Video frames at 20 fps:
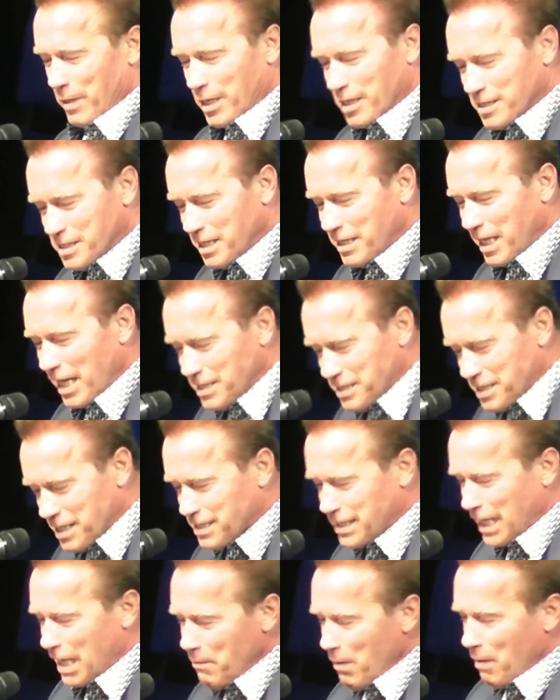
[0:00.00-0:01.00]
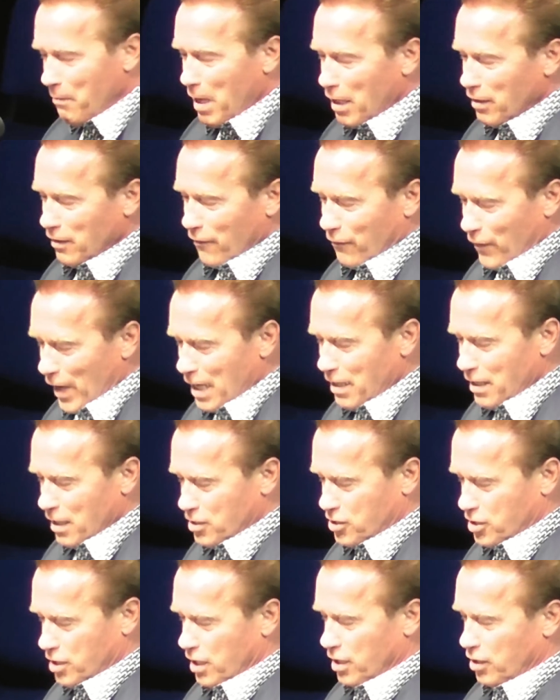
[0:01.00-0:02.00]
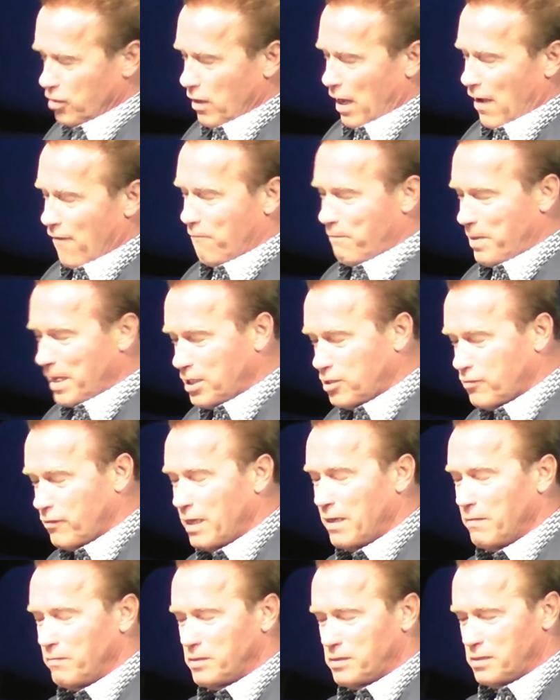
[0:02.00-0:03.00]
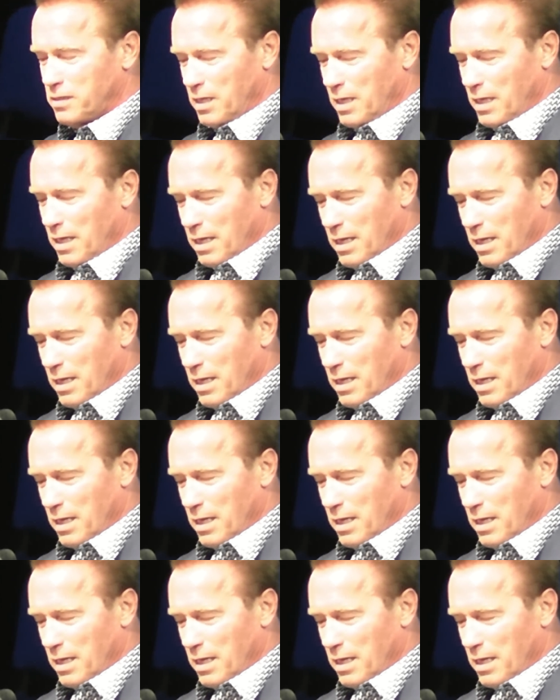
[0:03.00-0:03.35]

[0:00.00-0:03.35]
Because it takes the same amount of energy to have big dreams